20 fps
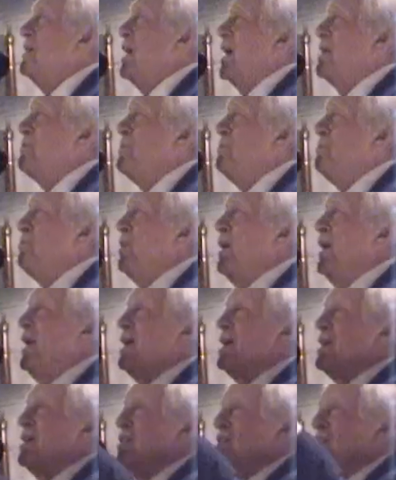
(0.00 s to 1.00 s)
I've been
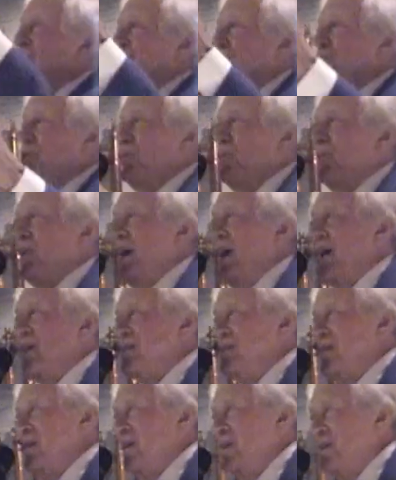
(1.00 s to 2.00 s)
playing in the film
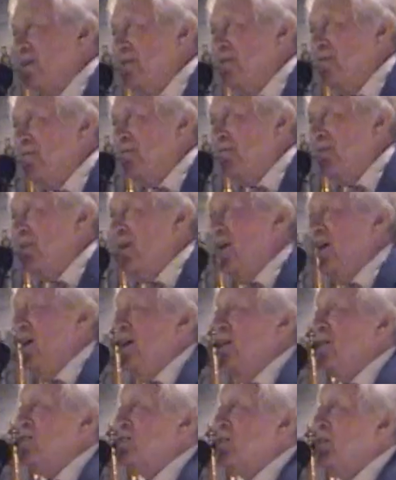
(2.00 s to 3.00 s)
Gandhi."
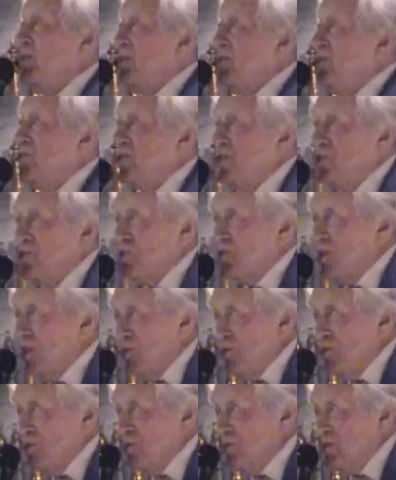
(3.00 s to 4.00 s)
So it just
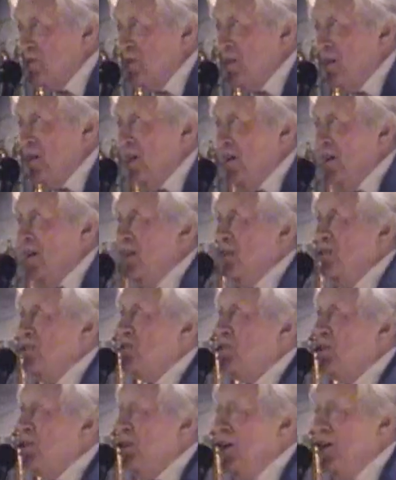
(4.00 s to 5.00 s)
shows you
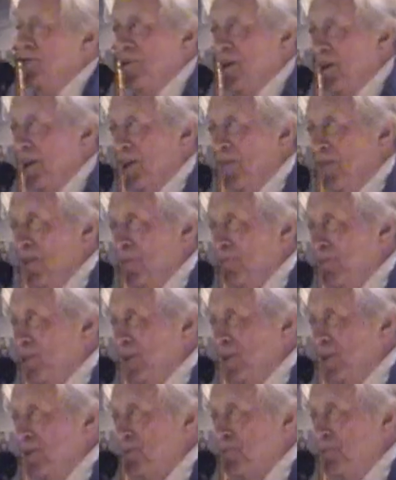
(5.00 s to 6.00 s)
should never give up
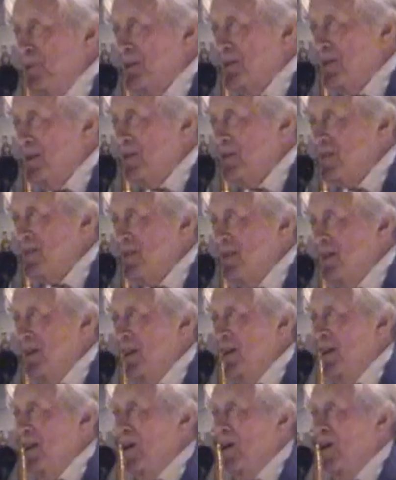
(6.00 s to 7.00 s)
in this business,
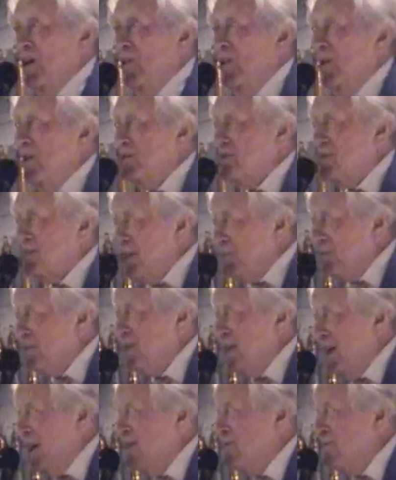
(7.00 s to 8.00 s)
although
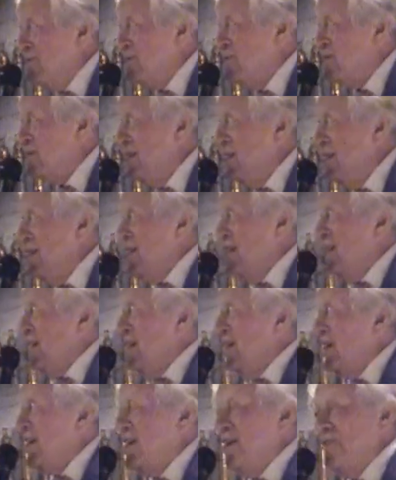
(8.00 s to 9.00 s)
sometimes
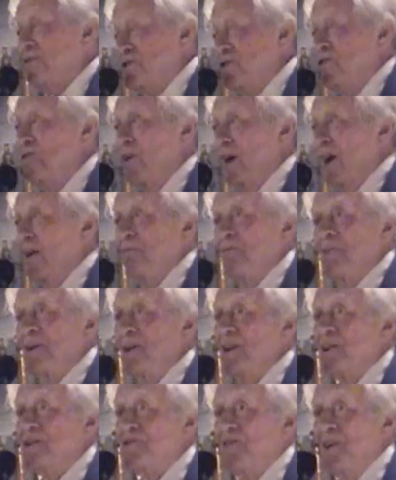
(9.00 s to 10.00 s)
it gives you up,
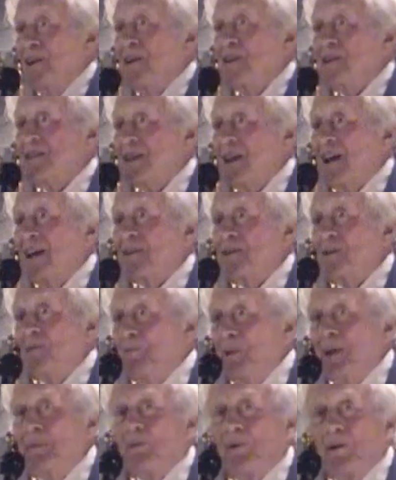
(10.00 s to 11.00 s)
and it's very sad, the
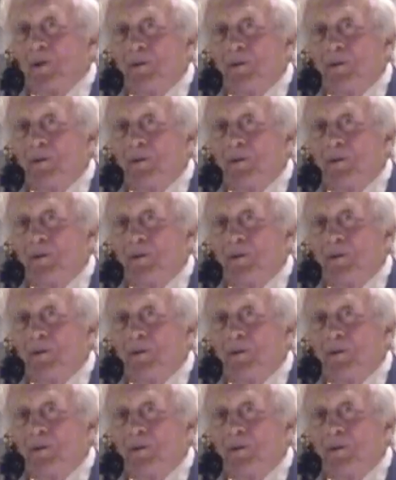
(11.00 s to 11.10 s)
people